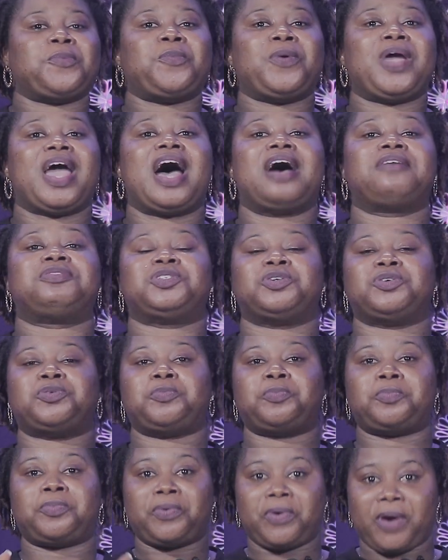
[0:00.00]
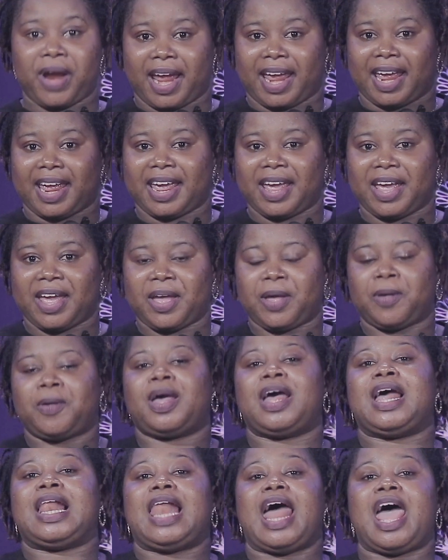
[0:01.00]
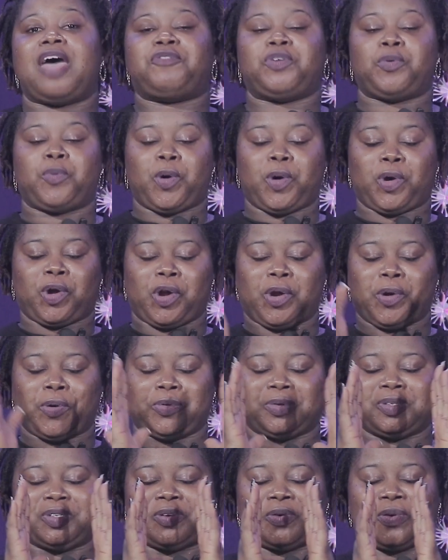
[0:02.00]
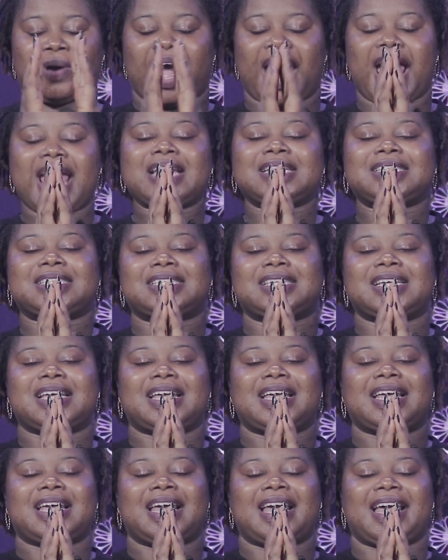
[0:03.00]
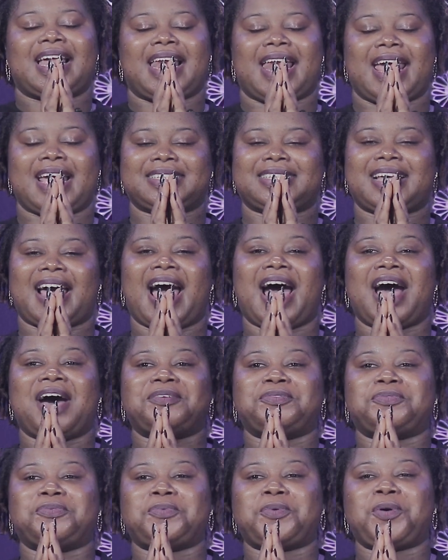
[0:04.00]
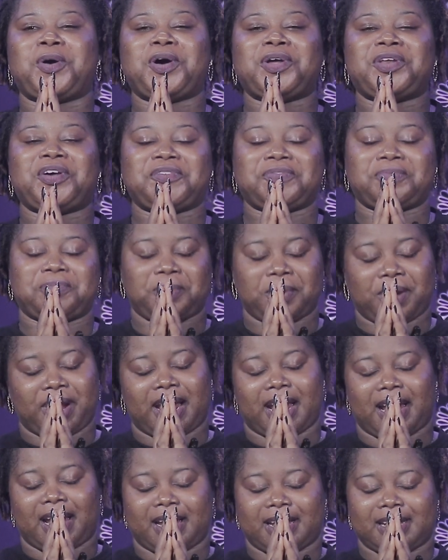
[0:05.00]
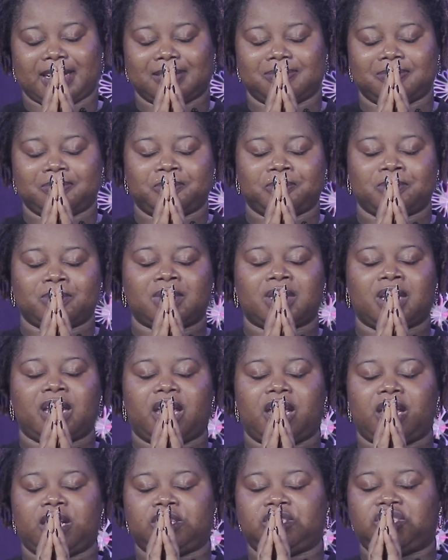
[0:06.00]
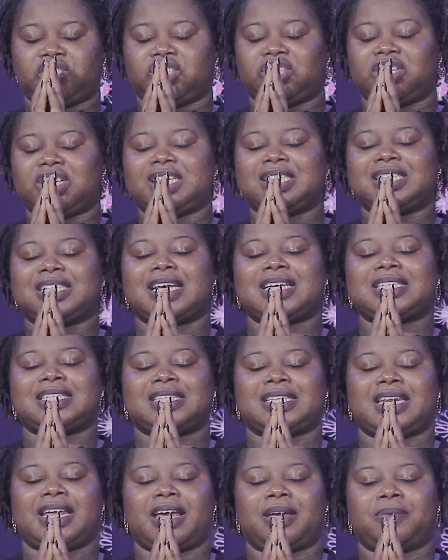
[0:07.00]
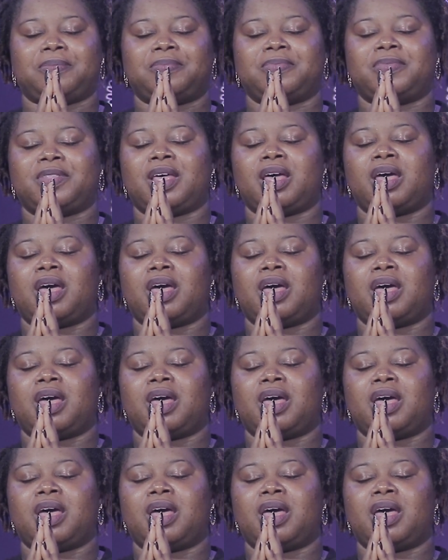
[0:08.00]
we have to pray. Everyone close your eyes. Let's have a word of prayer. In Jesus' name,